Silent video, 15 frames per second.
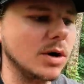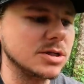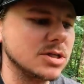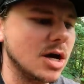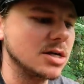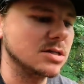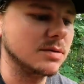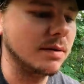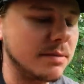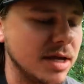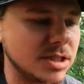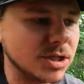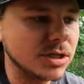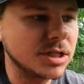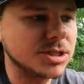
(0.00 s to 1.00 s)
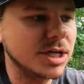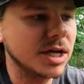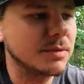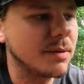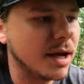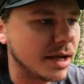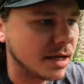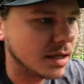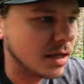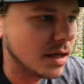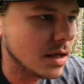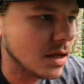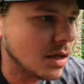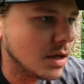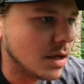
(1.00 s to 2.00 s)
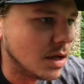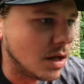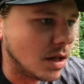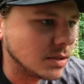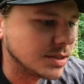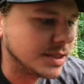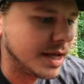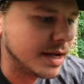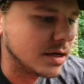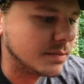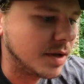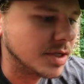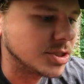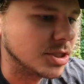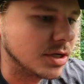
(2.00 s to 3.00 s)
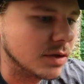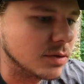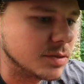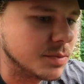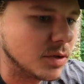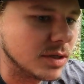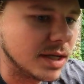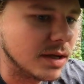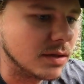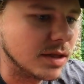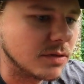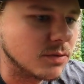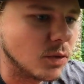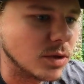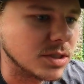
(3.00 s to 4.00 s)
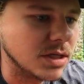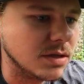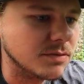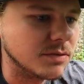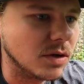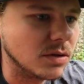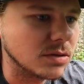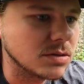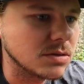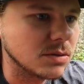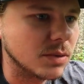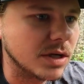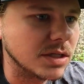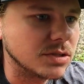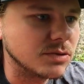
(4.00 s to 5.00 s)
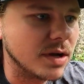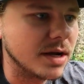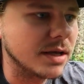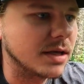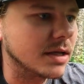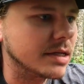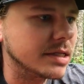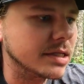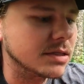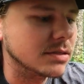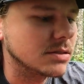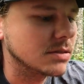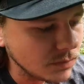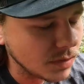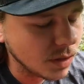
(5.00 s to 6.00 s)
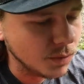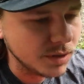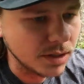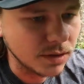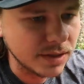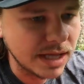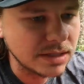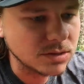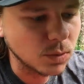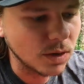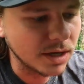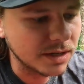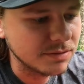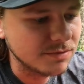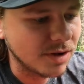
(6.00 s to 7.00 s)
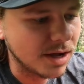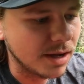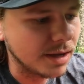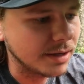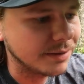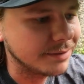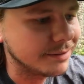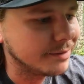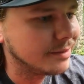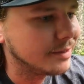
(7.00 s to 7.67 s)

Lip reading: Works awesome. I made sure to check my alternator, make sure it was putting out like 14 volts when it's running, and it is. We know that's working fine.